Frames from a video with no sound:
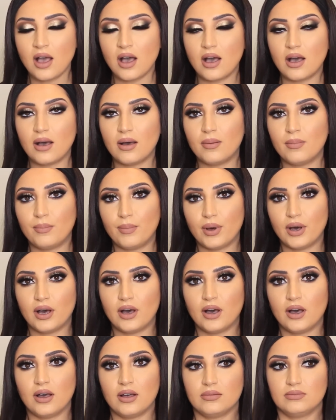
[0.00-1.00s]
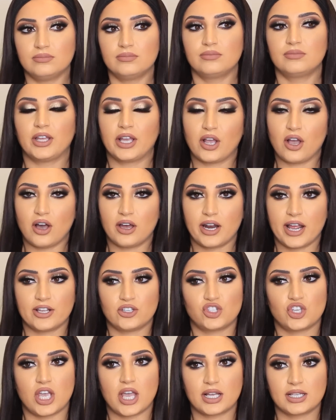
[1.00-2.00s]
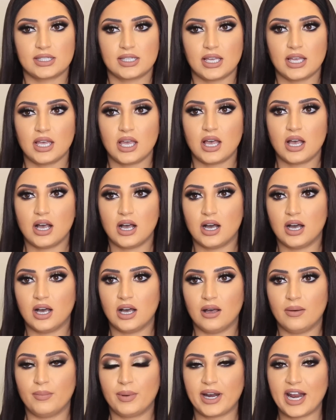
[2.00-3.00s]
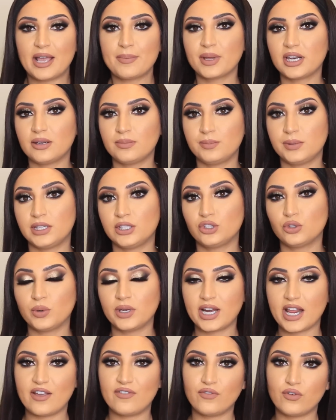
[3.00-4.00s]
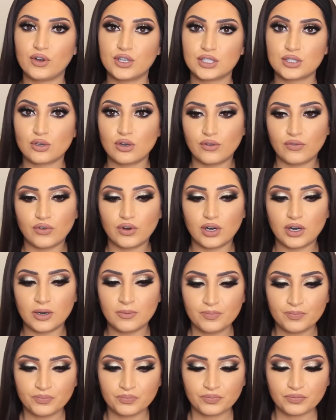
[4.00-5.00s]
But thank God I checked it. But I'm going to be doing a voiceover